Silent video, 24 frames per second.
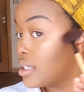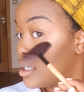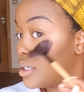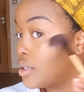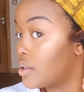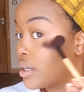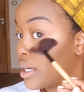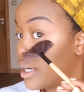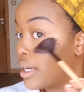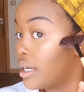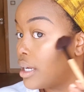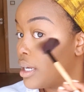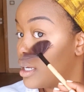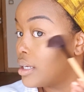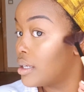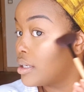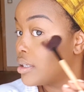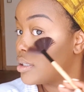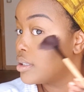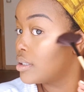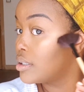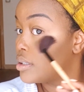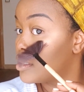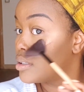Okay.
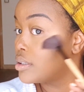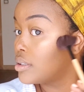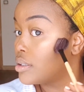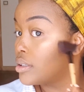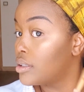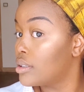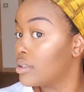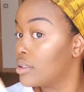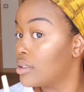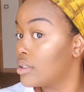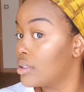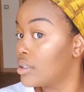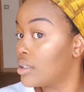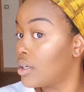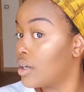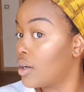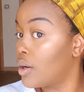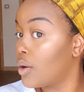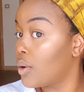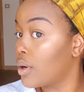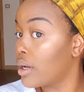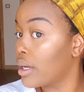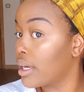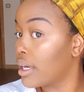
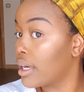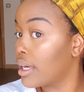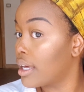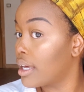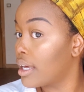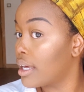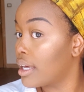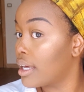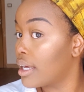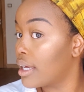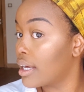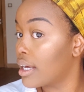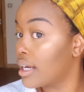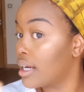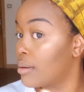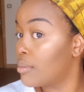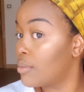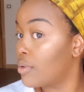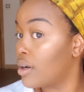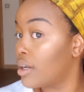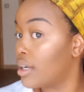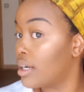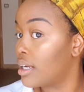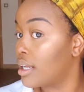Okay,
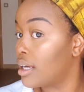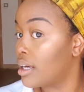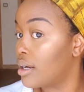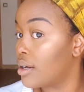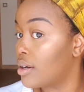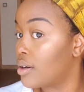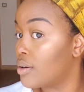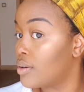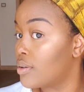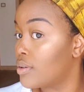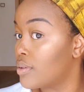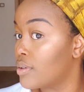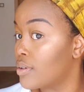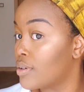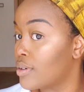come on now.